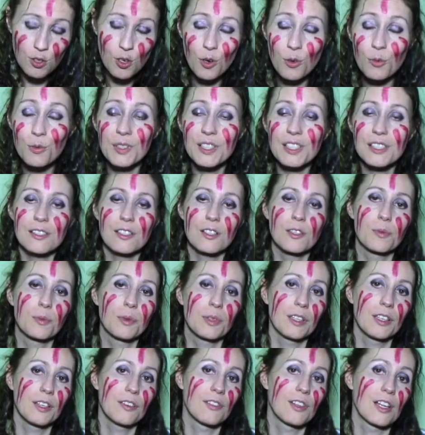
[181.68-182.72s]
no reason to
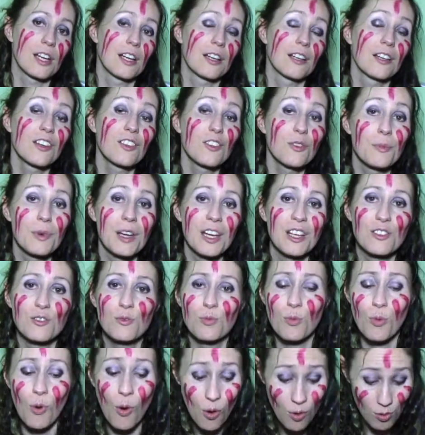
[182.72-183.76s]
believe that another mage
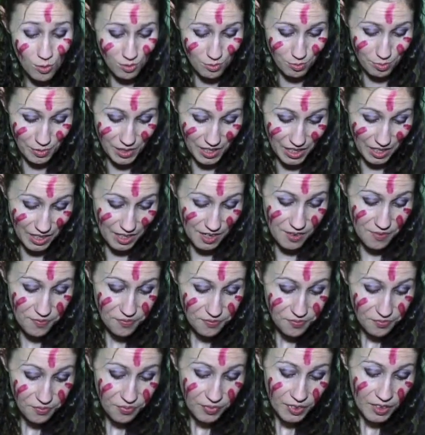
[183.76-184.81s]
won't be
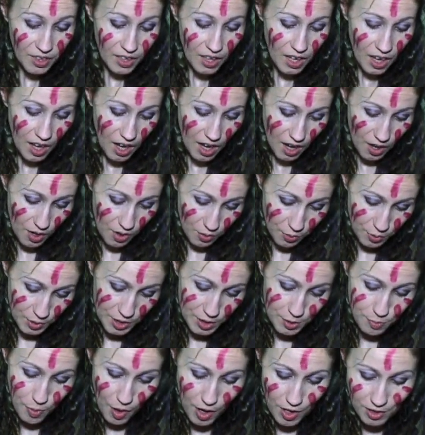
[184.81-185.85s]

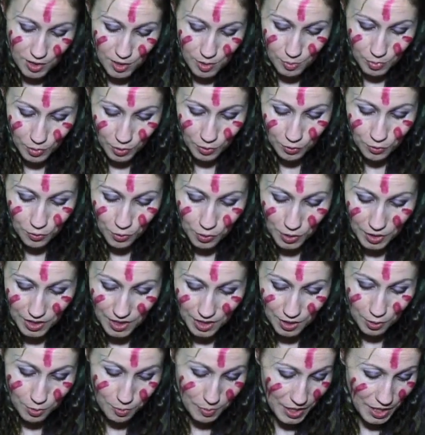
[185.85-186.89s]
responsible for
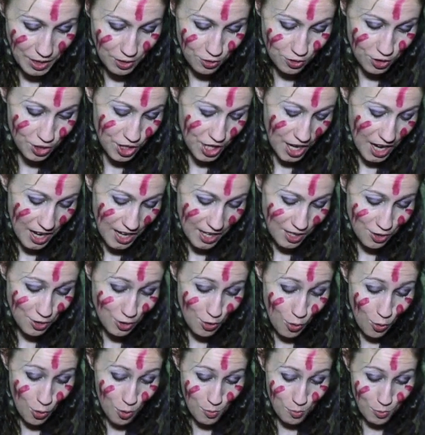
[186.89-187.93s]
another major change
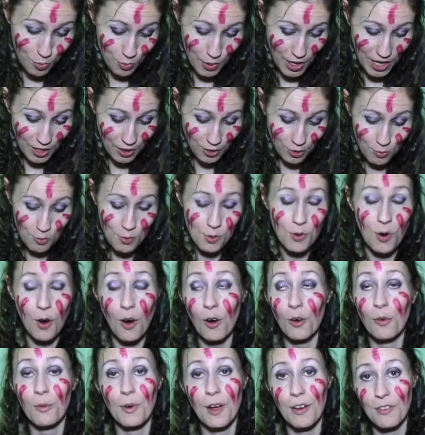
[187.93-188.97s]
or breakthrough
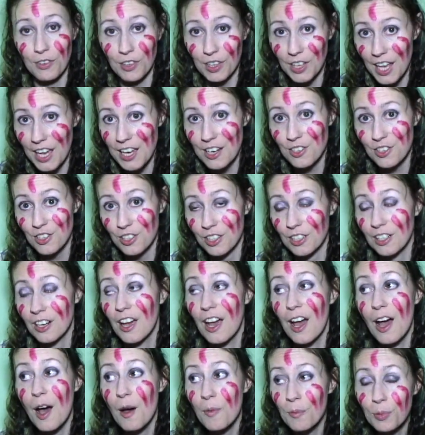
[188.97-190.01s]
or revelation.
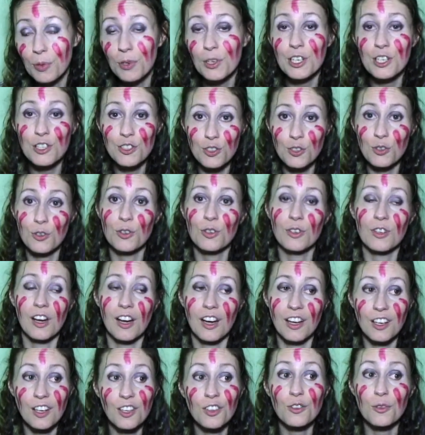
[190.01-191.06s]
I'm pretty sure
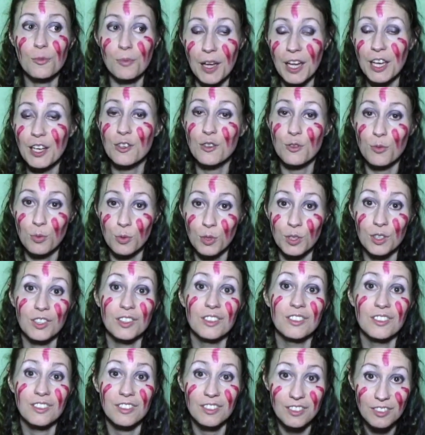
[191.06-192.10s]
another mage
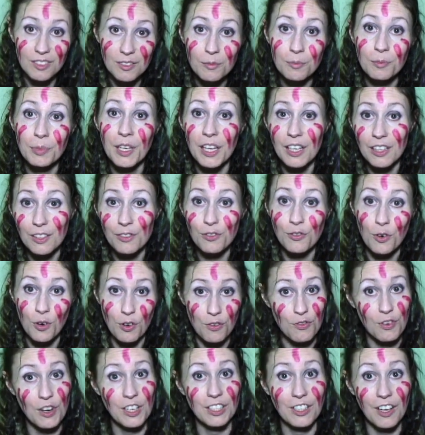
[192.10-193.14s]
will be at the
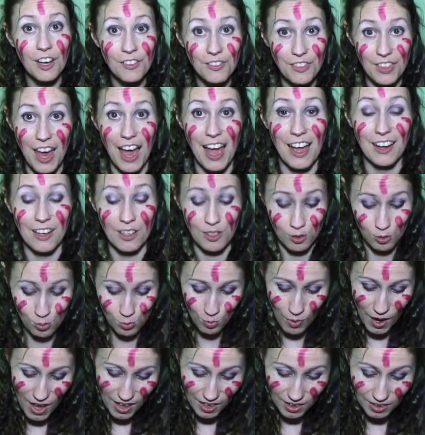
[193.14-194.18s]
forefront of that as
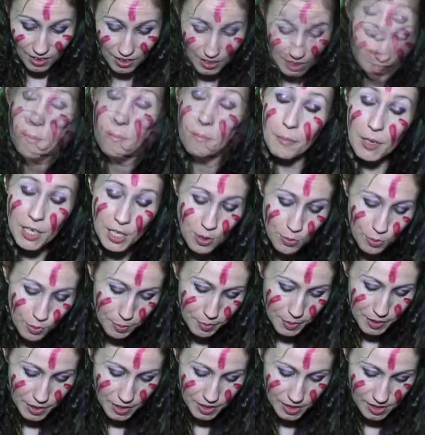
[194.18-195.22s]
well. Much will
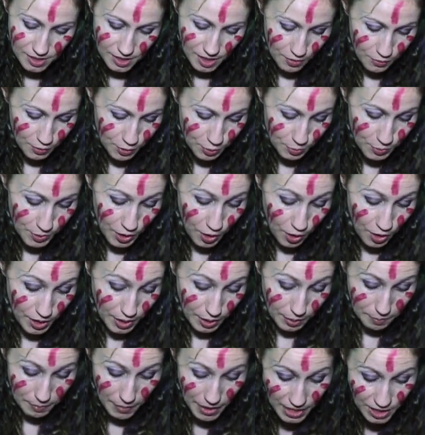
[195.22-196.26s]
be discovered
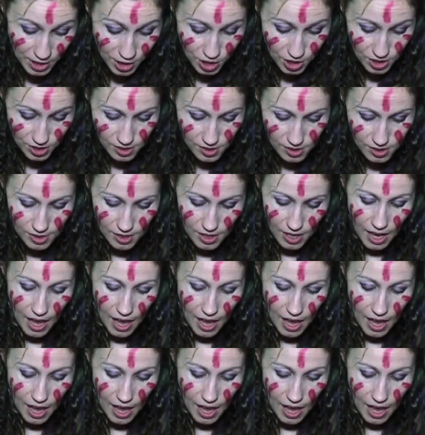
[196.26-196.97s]
regarding mages,